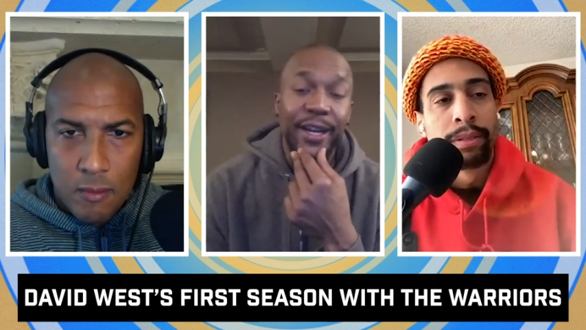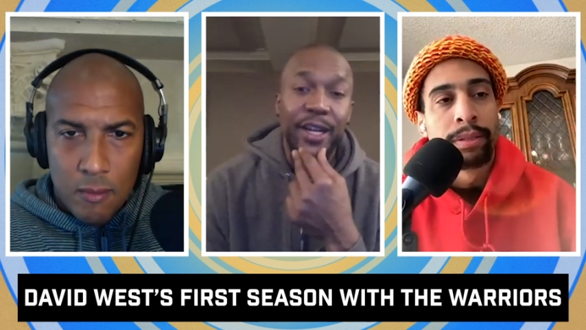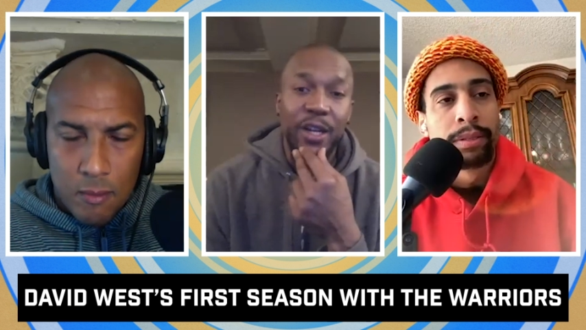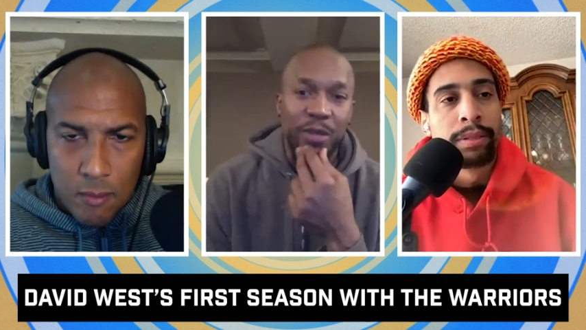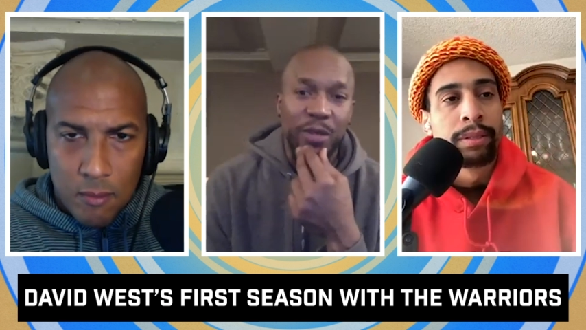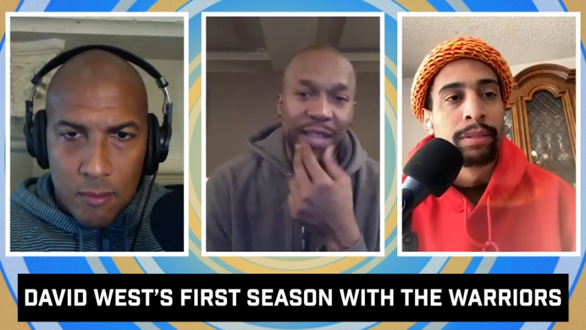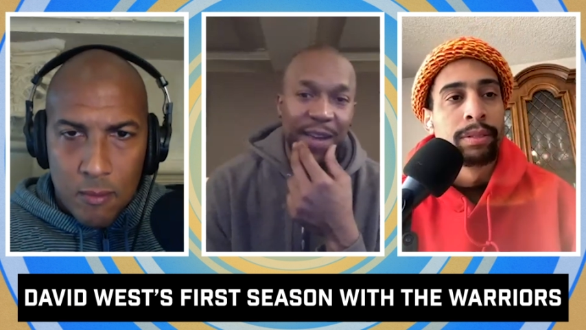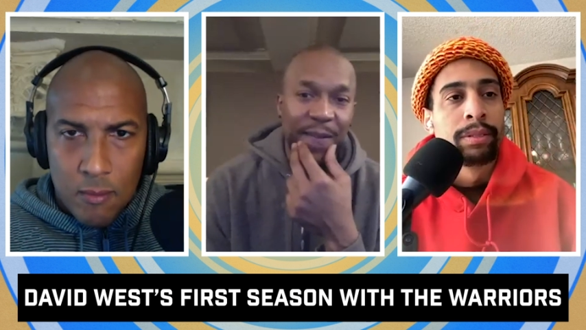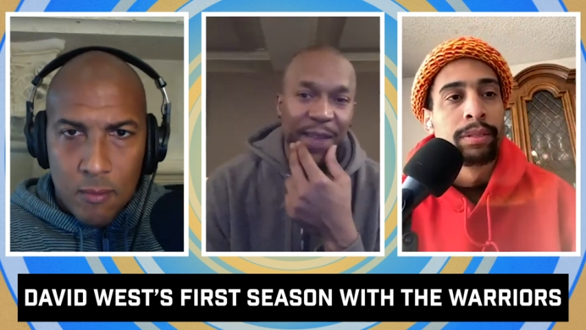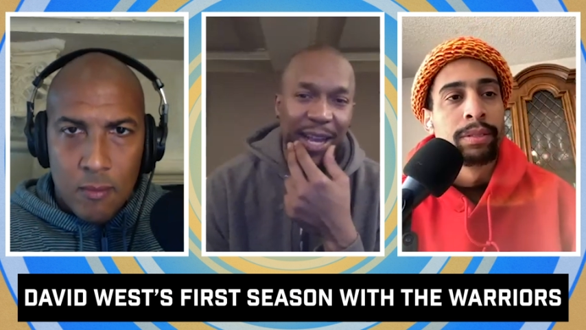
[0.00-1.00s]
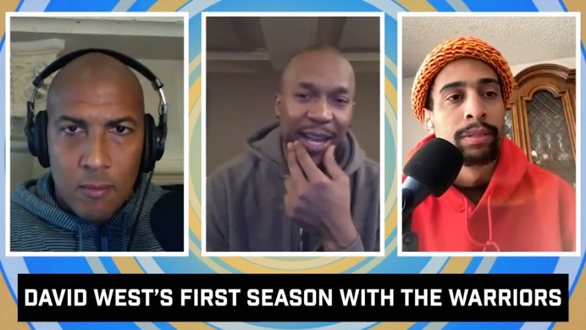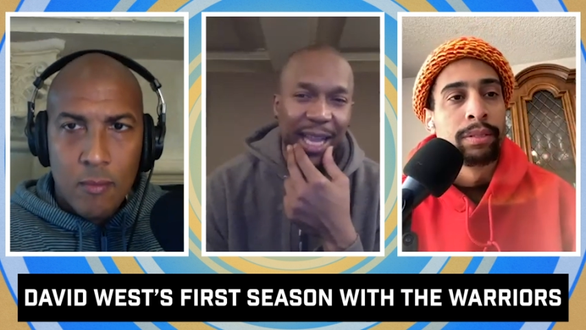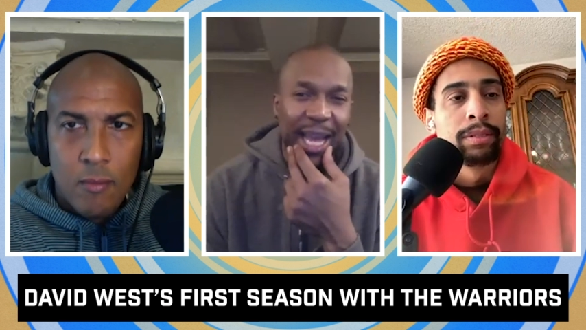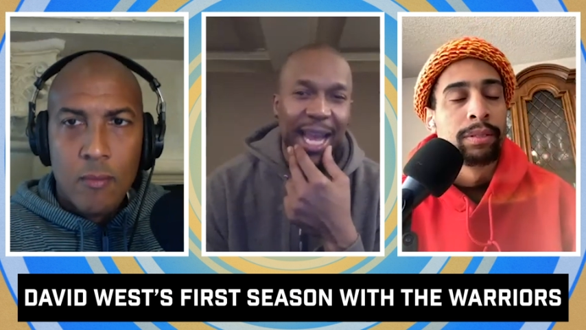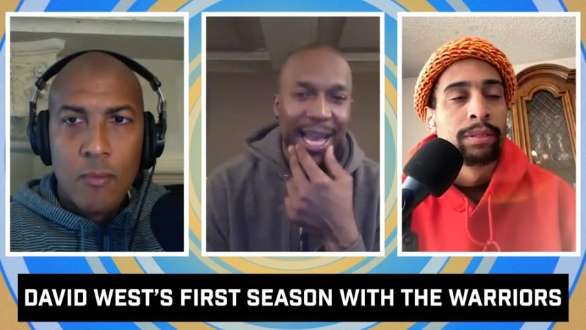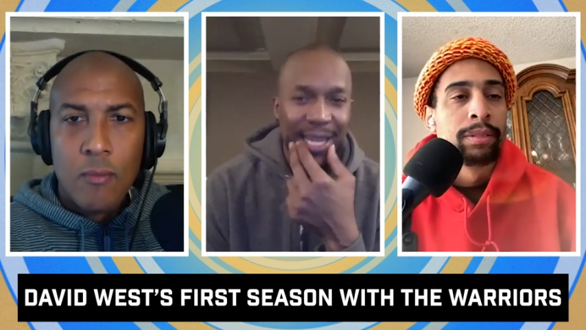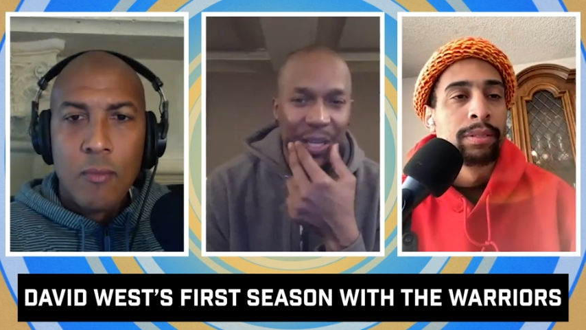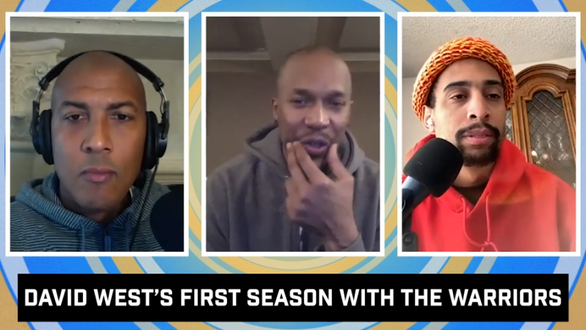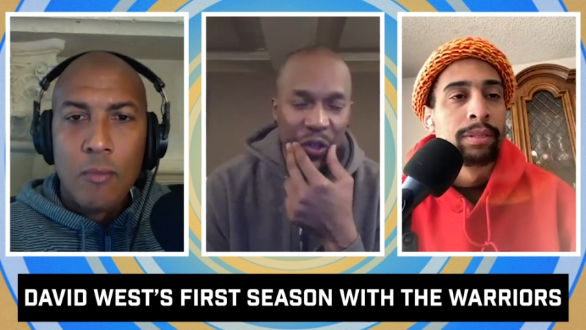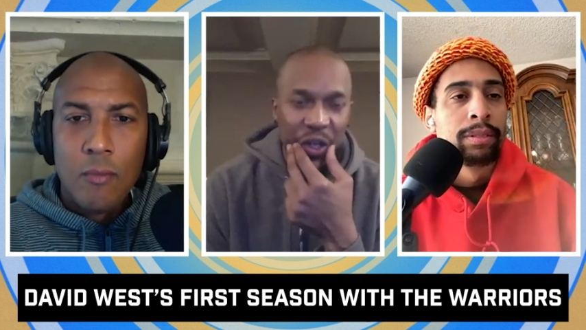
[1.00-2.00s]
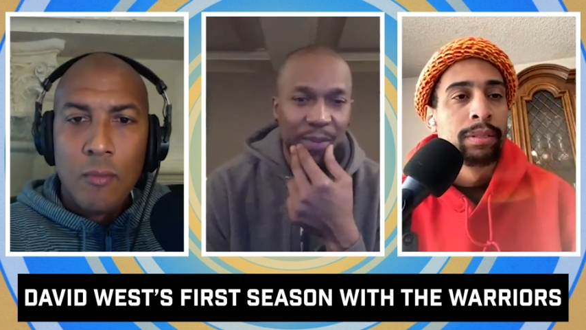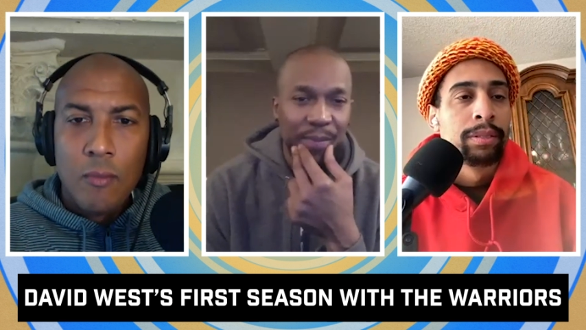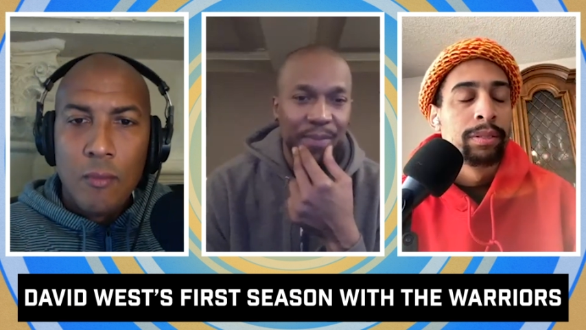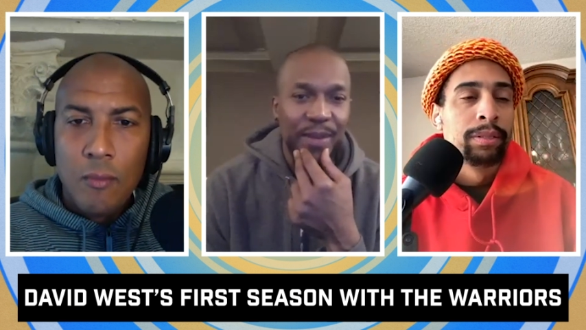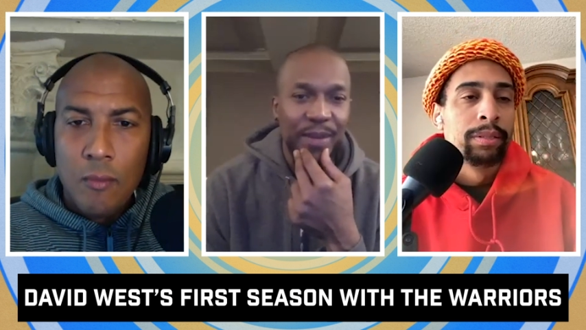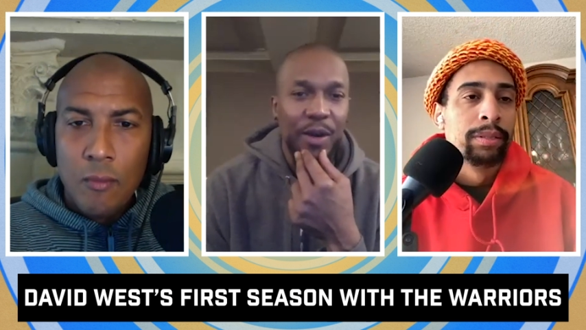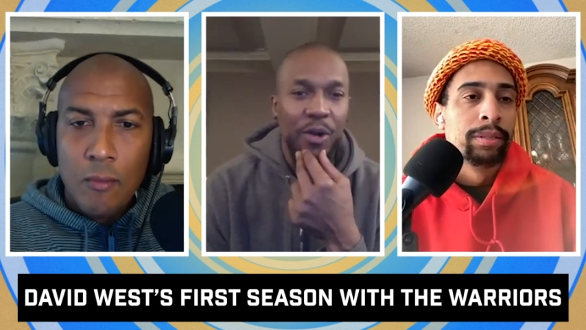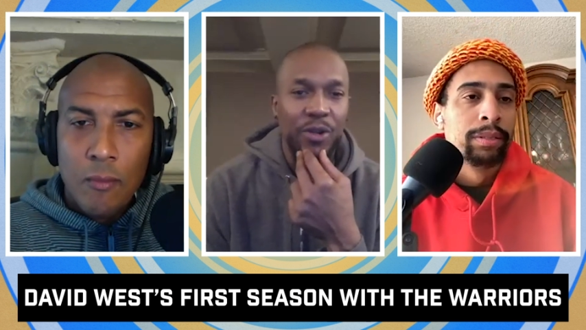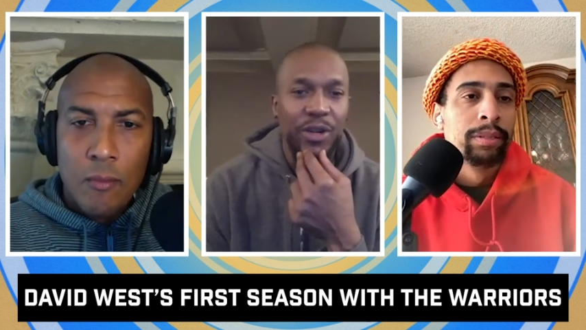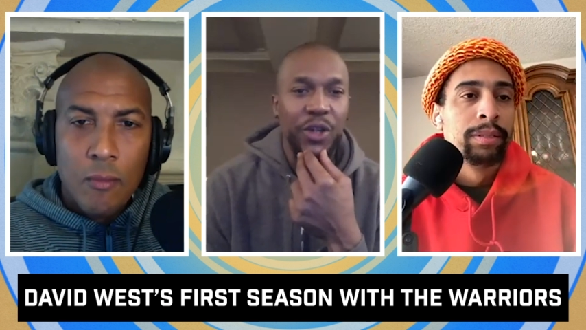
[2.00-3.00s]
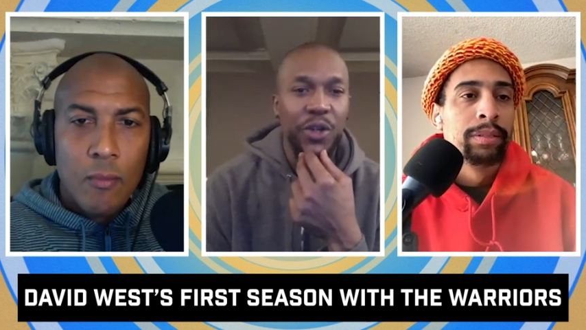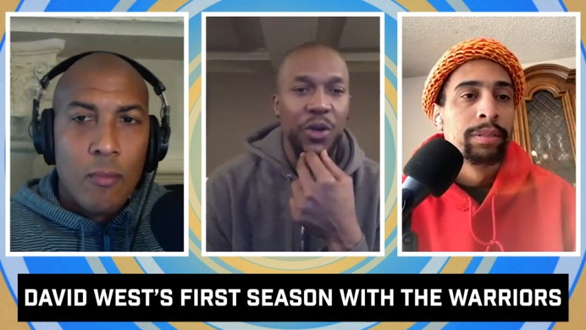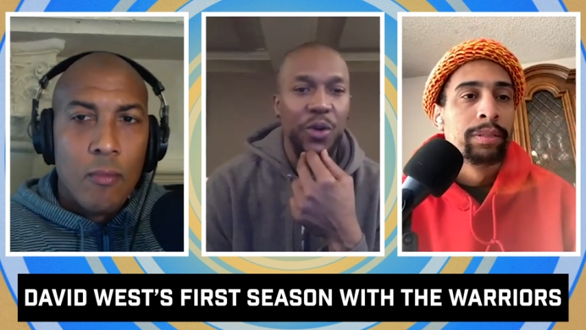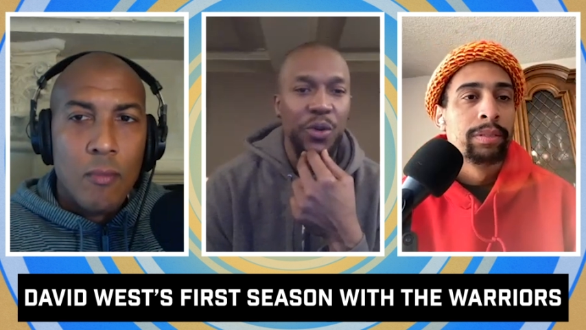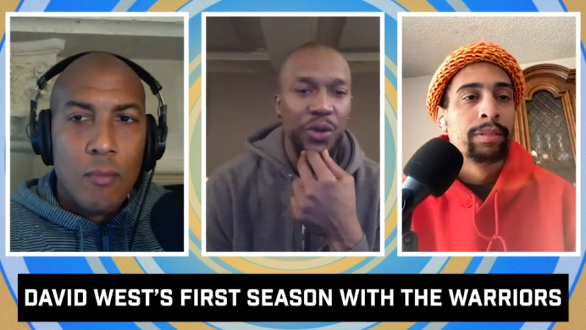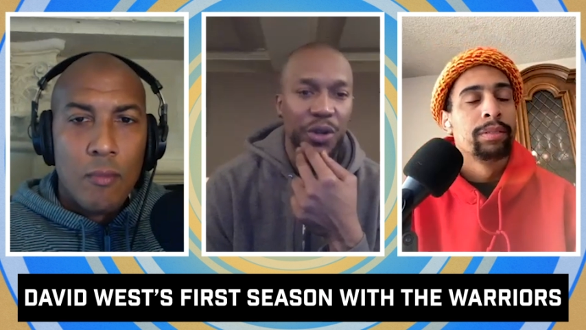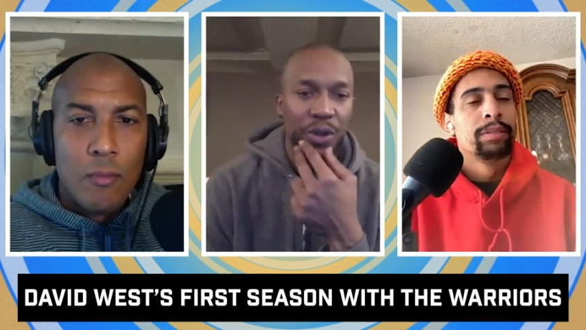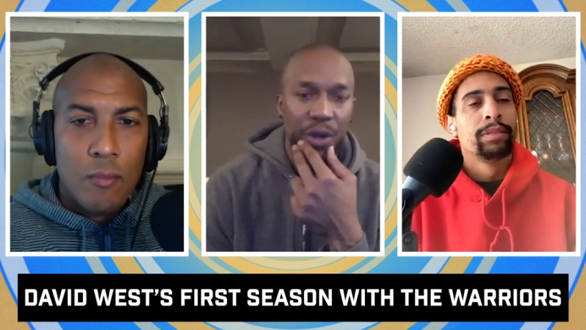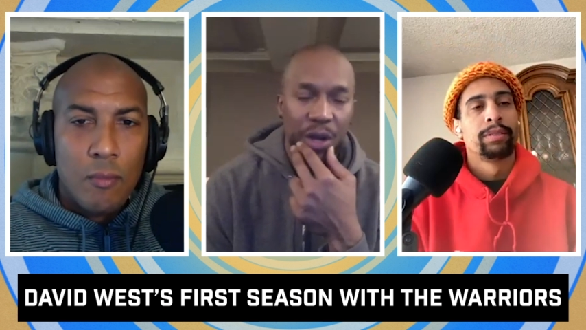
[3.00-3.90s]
Speaker 1: you know, Steph and Klay had this chip on their shoulder.